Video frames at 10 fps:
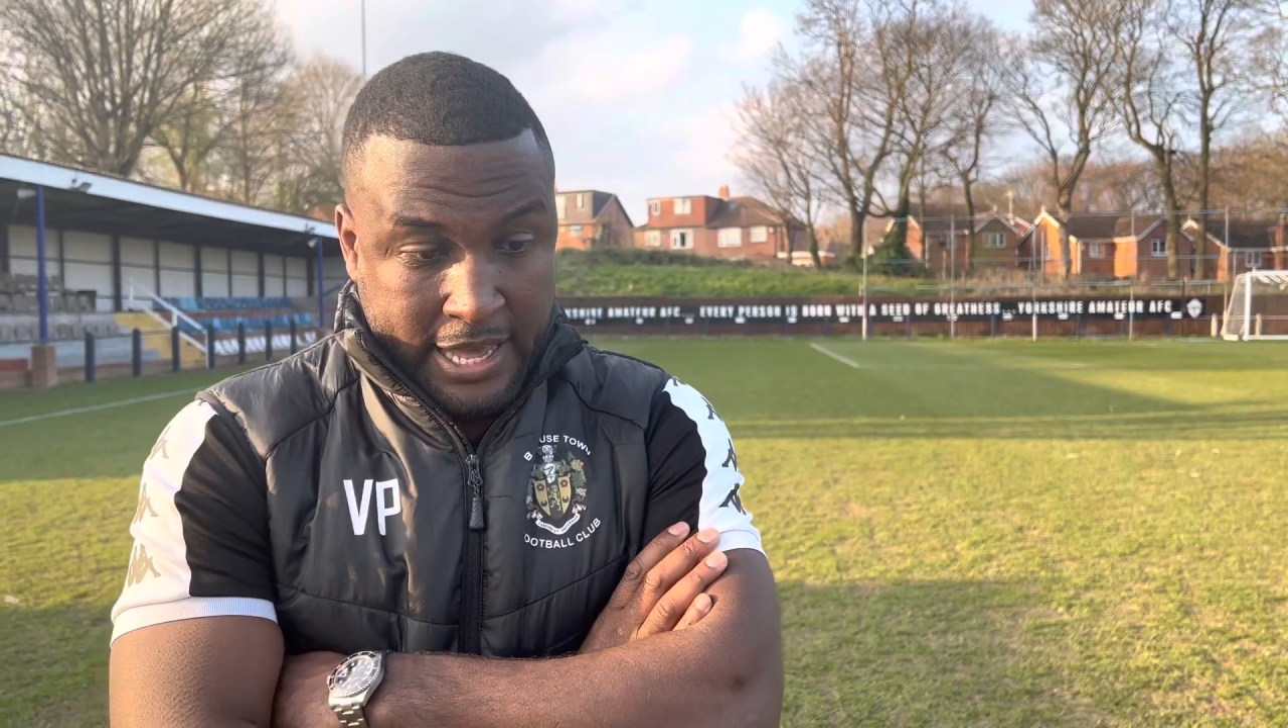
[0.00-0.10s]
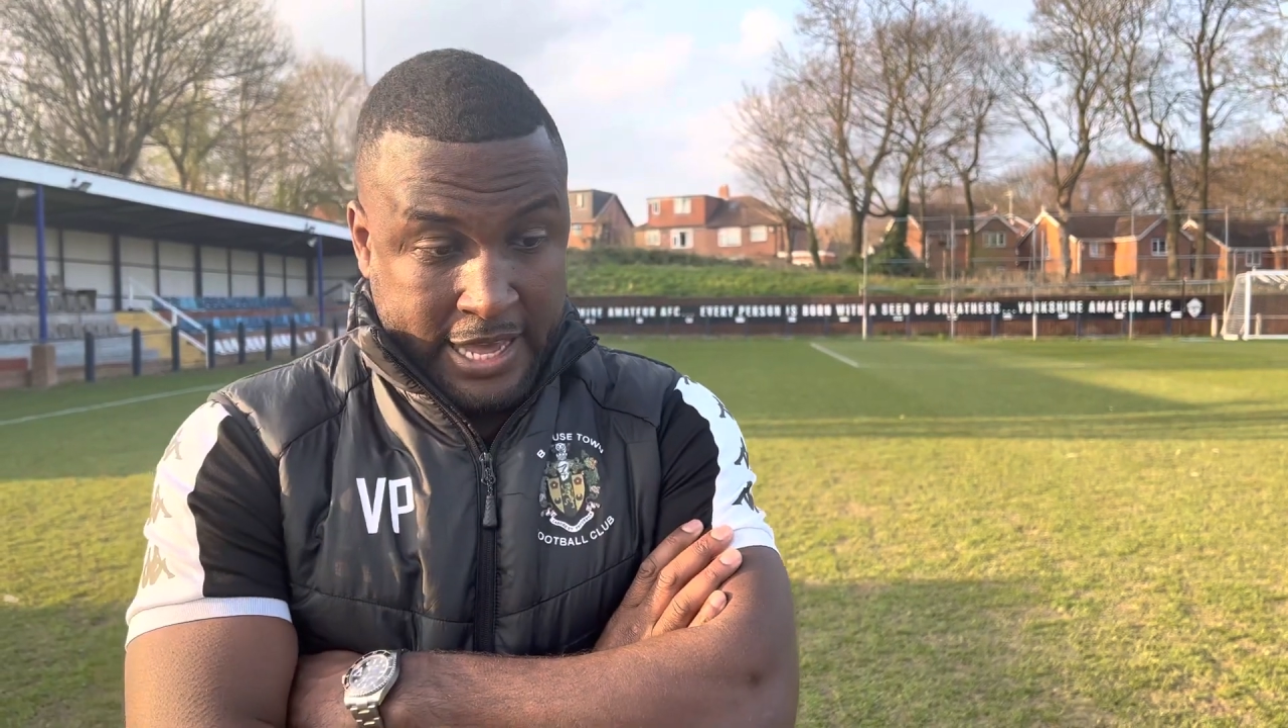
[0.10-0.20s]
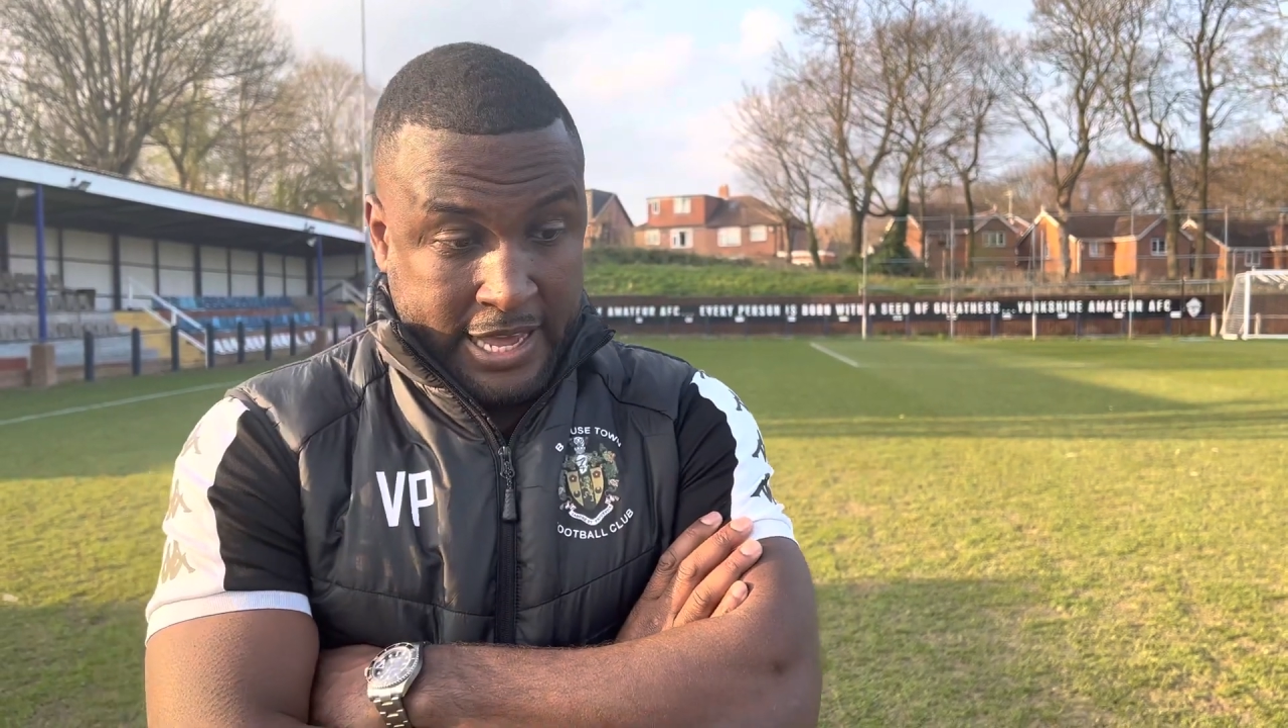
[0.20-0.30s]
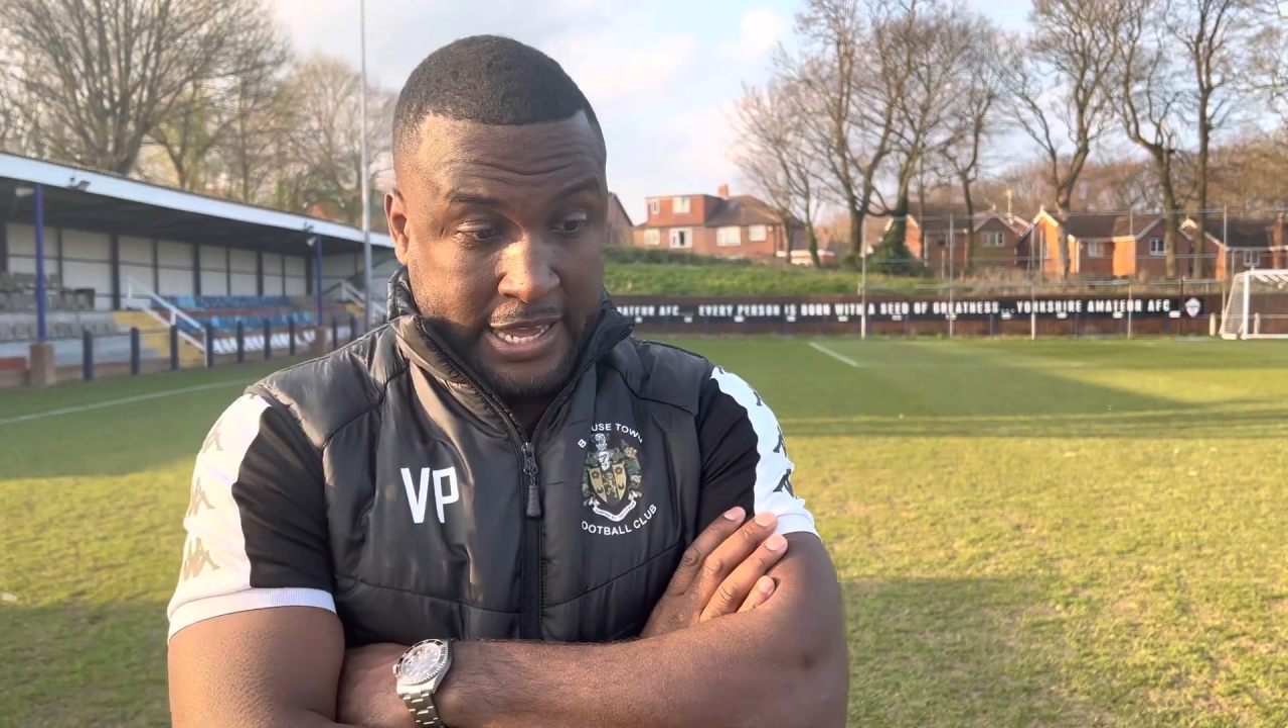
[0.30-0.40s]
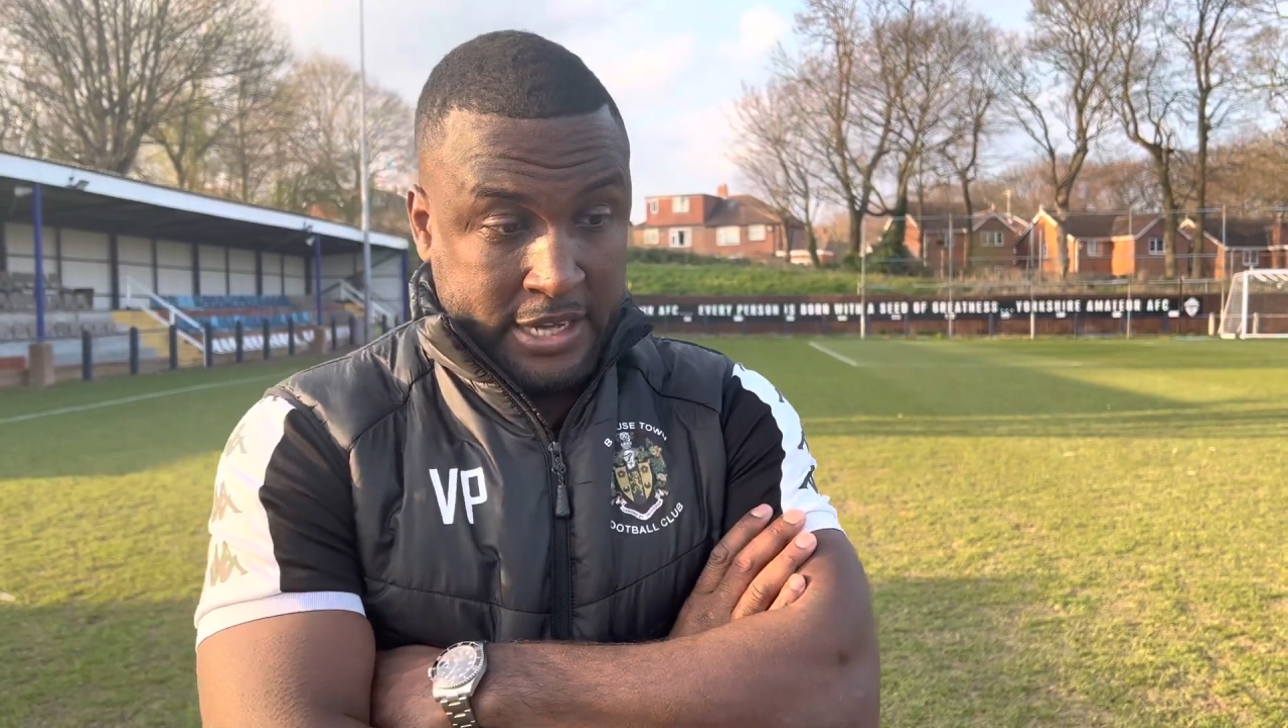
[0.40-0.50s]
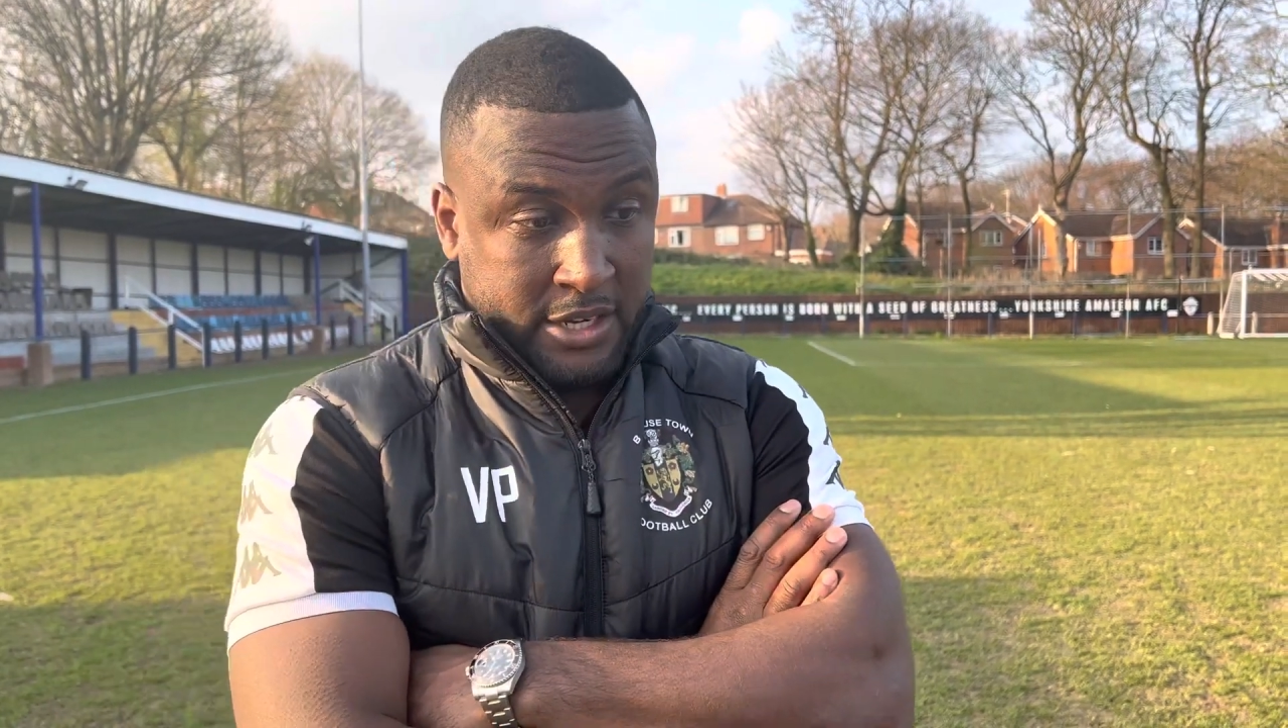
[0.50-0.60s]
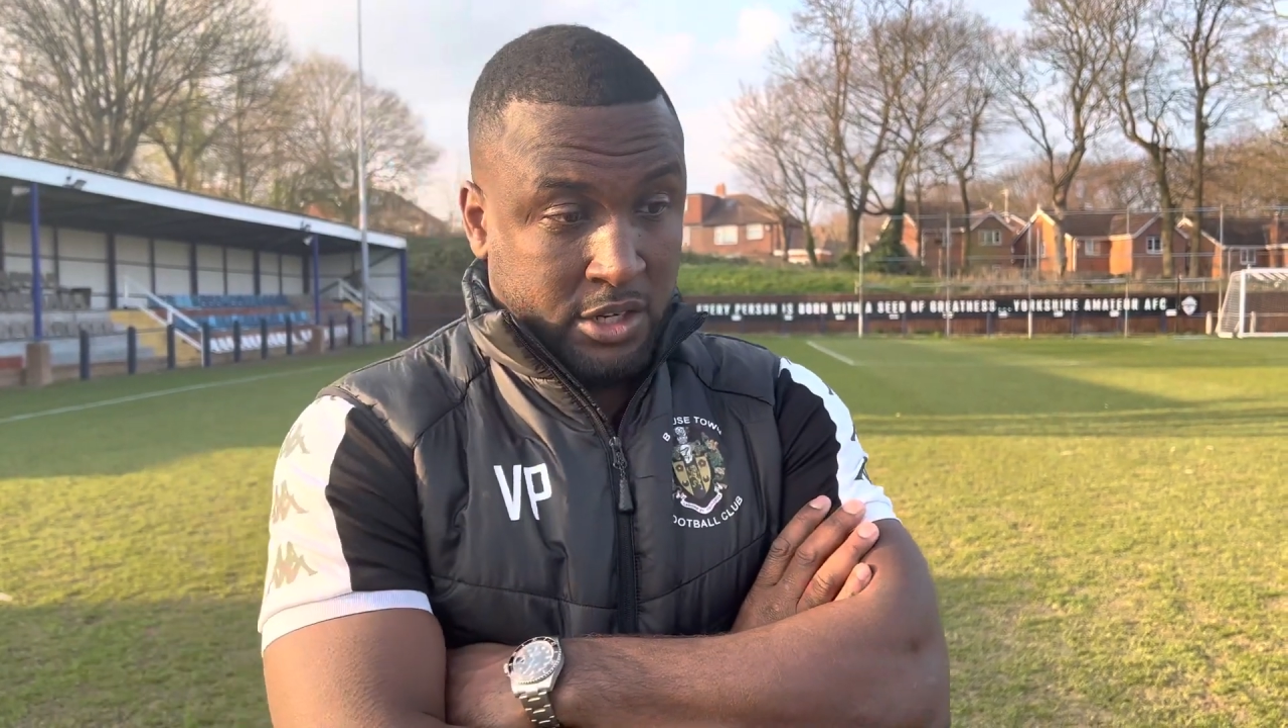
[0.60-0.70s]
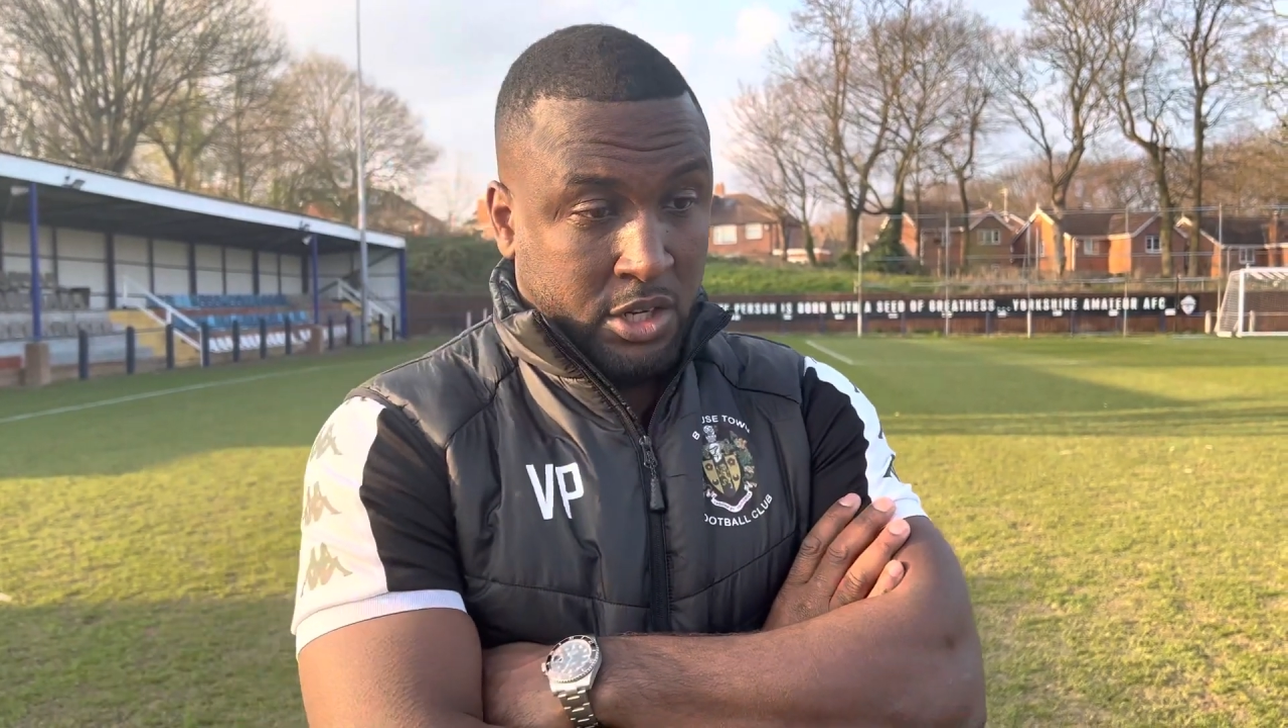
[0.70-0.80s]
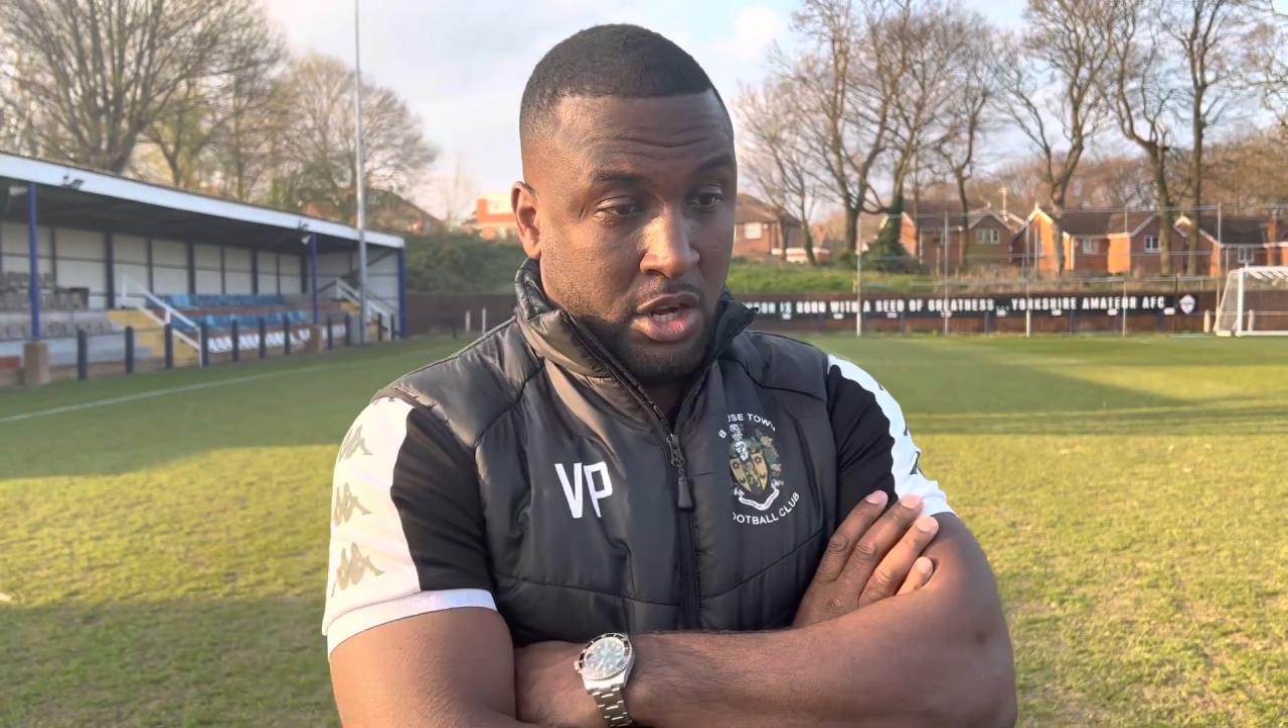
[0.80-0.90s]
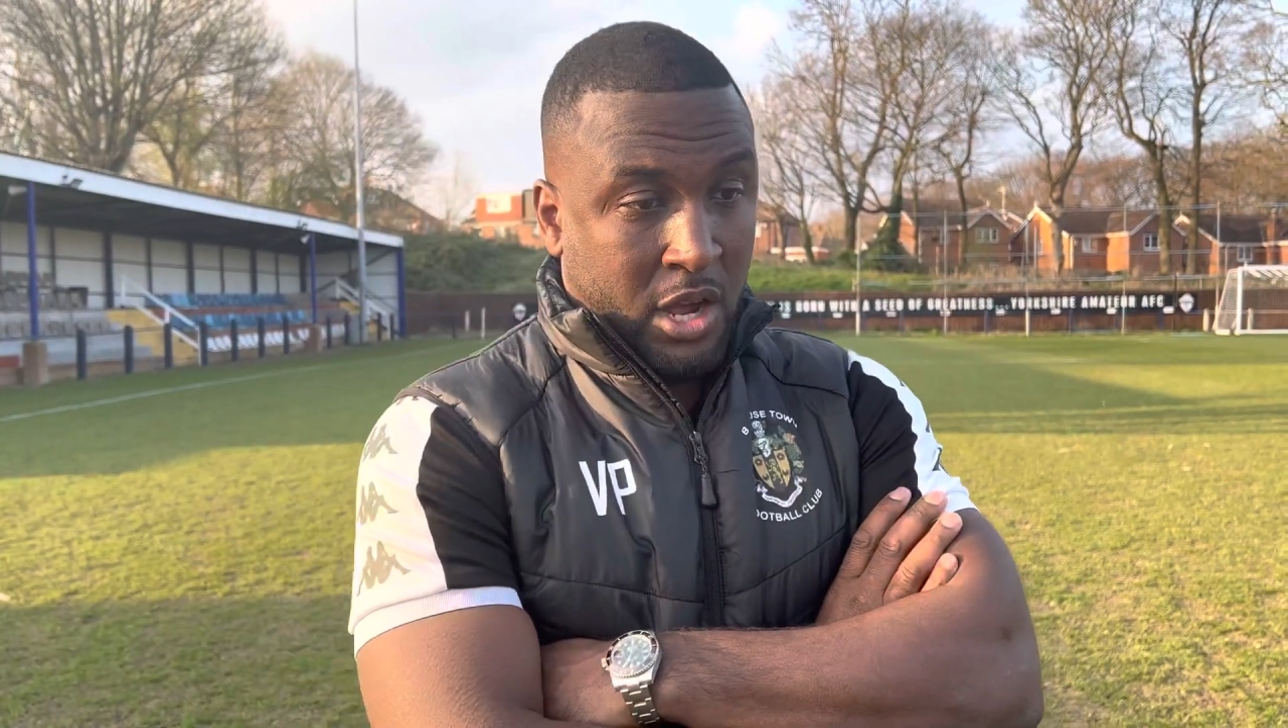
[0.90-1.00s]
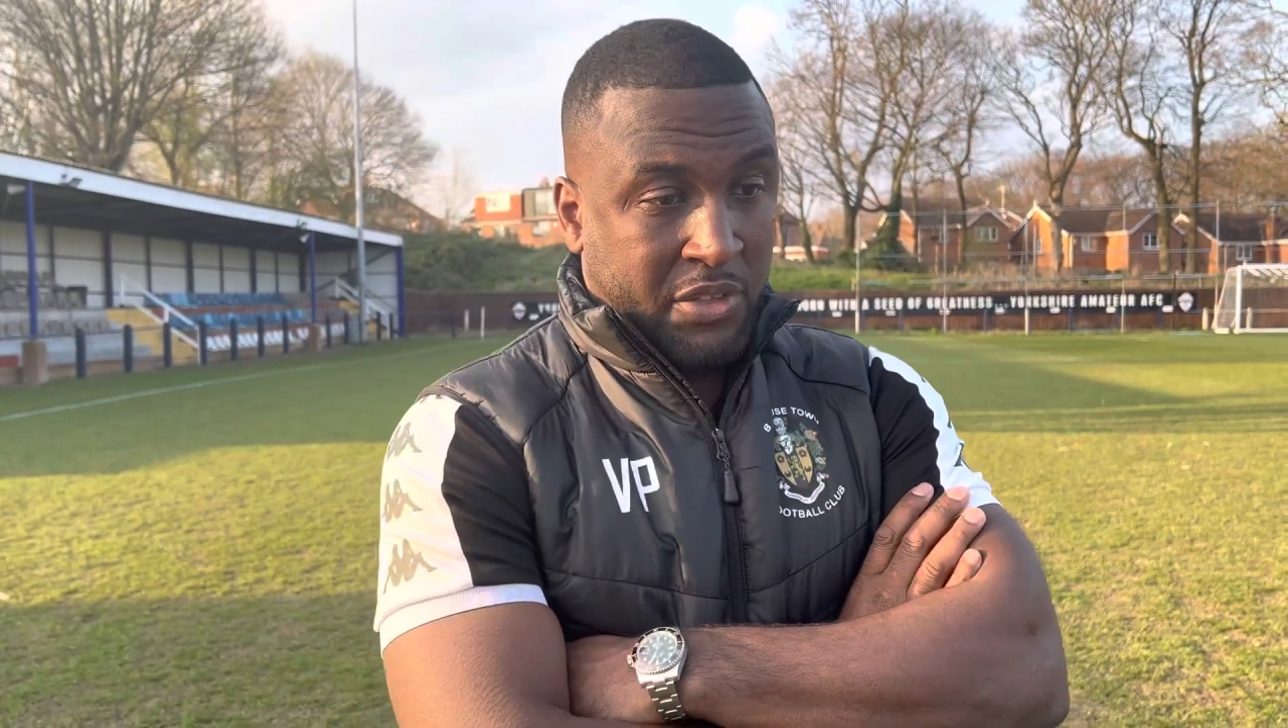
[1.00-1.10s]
I